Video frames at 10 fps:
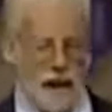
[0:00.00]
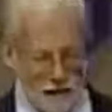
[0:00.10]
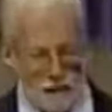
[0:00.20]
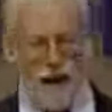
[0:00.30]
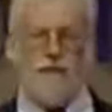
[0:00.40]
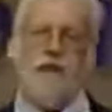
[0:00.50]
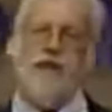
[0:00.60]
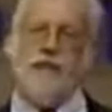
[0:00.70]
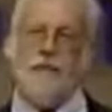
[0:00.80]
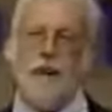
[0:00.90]
in that
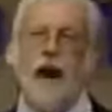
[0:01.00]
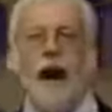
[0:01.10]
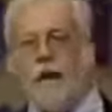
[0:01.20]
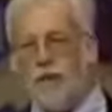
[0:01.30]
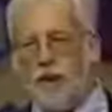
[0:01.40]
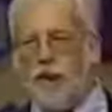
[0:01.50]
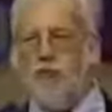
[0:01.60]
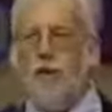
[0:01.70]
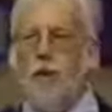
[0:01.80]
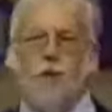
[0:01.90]
prophecy seminar, I was
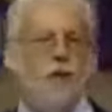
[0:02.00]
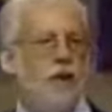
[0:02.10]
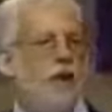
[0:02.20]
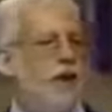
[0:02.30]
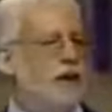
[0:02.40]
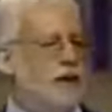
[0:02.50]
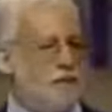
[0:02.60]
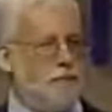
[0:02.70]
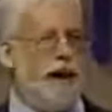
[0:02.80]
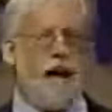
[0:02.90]
exposed
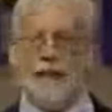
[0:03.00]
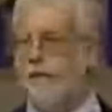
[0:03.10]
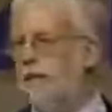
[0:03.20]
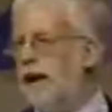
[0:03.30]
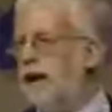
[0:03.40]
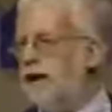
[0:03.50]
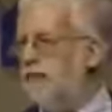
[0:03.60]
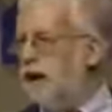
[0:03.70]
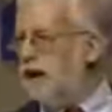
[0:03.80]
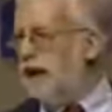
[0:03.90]
to
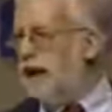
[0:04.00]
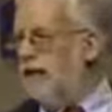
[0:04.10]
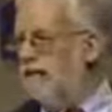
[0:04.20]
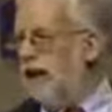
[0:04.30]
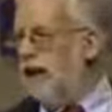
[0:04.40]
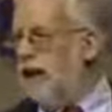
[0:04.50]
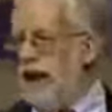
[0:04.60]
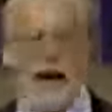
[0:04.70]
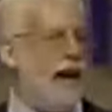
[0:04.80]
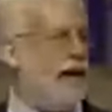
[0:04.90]
gospel-based preaching.
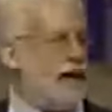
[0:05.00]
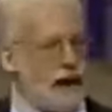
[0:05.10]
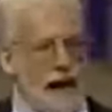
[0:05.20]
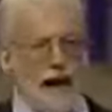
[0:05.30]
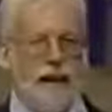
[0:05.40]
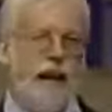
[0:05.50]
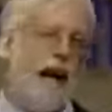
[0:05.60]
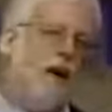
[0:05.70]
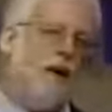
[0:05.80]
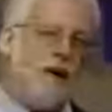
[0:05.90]
And I
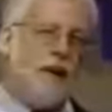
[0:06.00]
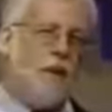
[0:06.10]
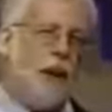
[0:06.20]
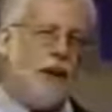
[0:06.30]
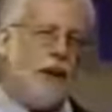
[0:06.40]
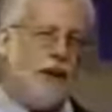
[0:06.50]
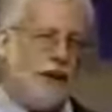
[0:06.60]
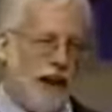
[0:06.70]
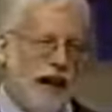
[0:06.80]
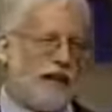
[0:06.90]
had all these
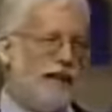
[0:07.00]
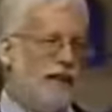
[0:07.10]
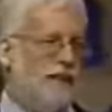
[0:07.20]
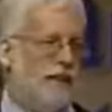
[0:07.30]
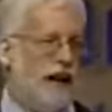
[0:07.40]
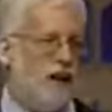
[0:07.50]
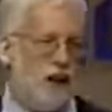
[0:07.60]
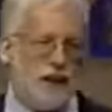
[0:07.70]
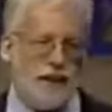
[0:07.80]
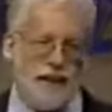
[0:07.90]
questions to ask this
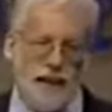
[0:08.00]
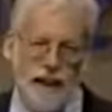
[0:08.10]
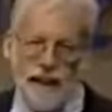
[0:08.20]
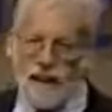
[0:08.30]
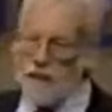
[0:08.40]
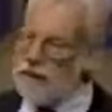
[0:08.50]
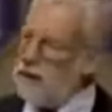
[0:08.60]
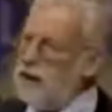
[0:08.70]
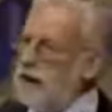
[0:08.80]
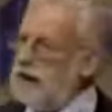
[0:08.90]
evangelist that was
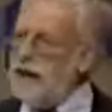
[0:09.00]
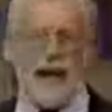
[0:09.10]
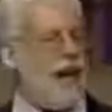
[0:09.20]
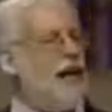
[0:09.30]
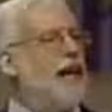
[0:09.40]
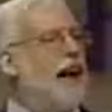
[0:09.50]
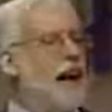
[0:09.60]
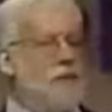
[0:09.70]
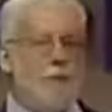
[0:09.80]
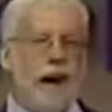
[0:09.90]
doing the thing, and he
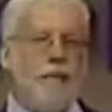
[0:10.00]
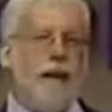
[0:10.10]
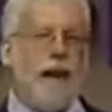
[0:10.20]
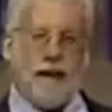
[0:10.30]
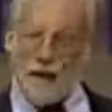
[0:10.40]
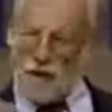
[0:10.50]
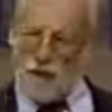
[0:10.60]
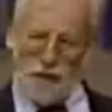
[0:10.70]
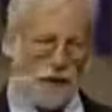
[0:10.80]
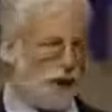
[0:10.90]
had a Bible answer
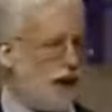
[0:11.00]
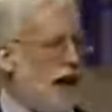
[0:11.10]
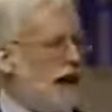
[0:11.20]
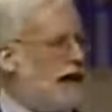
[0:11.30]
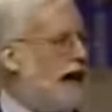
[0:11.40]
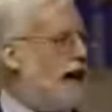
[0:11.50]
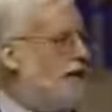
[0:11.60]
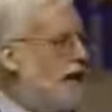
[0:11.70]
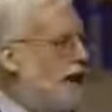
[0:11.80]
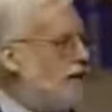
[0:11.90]
just like
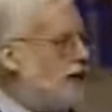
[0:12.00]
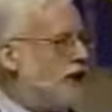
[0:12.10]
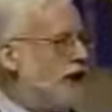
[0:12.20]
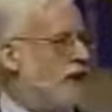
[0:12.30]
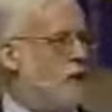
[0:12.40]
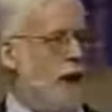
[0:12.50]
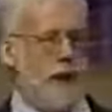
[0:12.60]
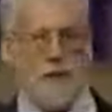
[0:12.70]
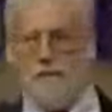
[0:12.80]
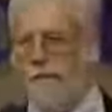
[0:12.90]
that for every single one
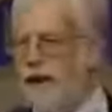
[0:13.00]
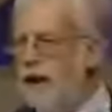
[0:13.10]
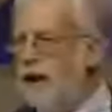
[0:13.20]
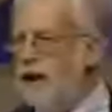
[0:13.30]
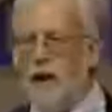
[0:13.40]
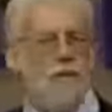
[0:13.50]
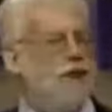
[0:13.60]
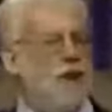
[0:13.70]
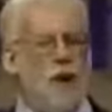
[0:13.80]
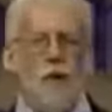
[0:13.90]
of them. There
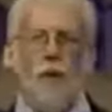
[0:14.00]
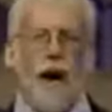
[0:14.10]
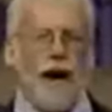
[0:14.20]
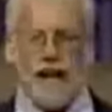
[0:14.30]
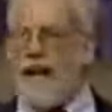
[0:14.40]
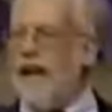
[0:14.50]
was no way